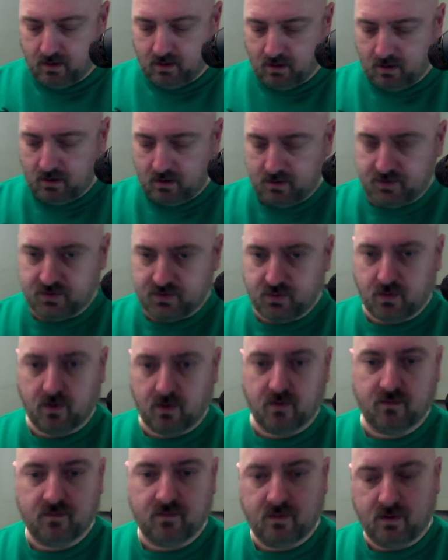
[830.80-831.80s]
sort
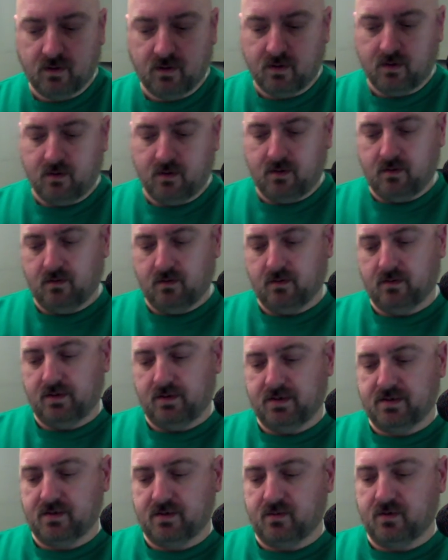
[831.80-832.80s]
of, or at
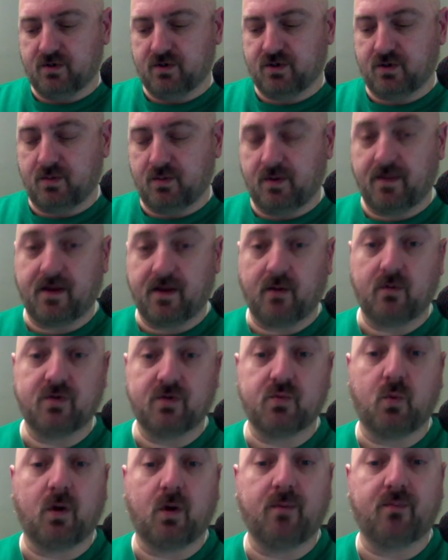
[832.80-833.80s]
least it was showing that it was
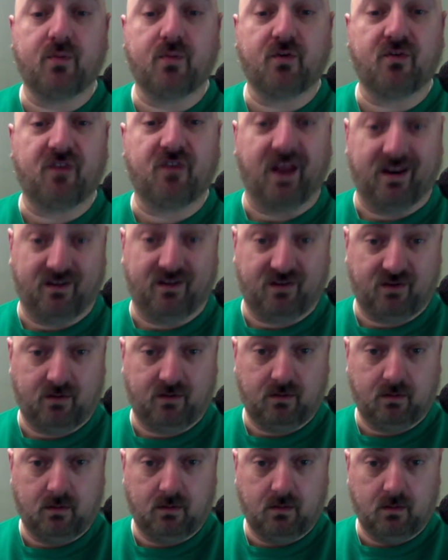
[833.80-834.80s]
1%.
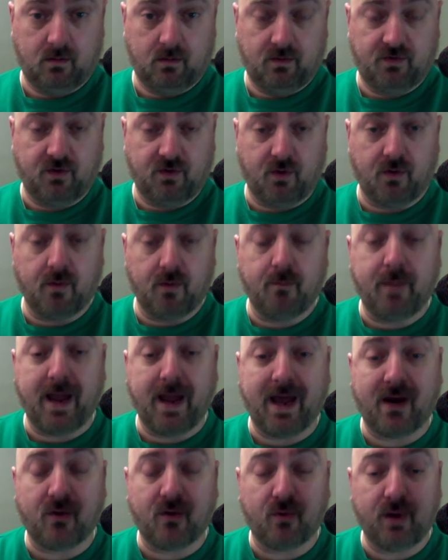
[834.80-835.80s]
So the
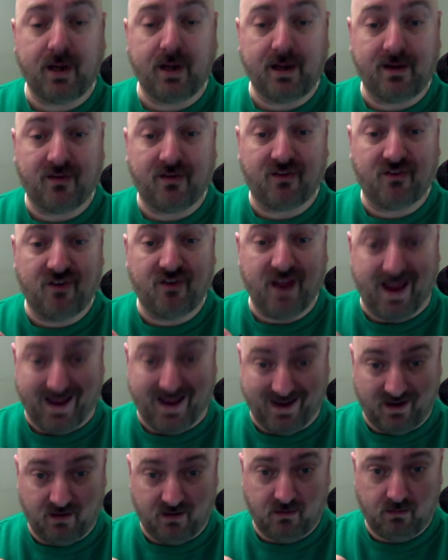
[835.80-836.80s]
battery is
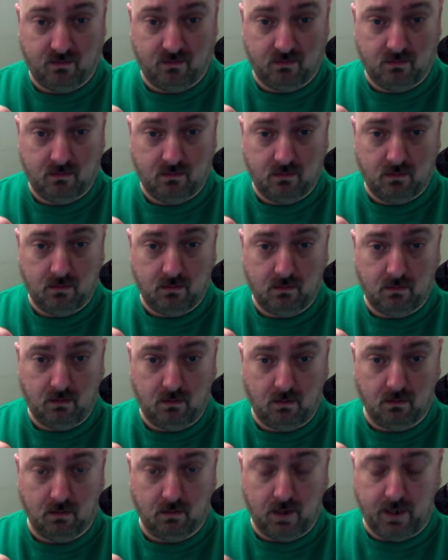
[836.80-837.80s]
dead.
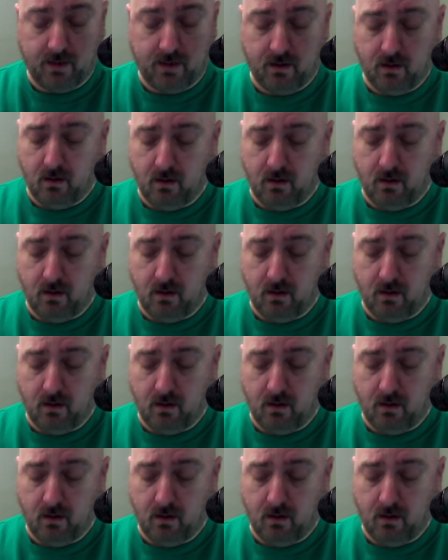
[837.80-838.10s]
All right.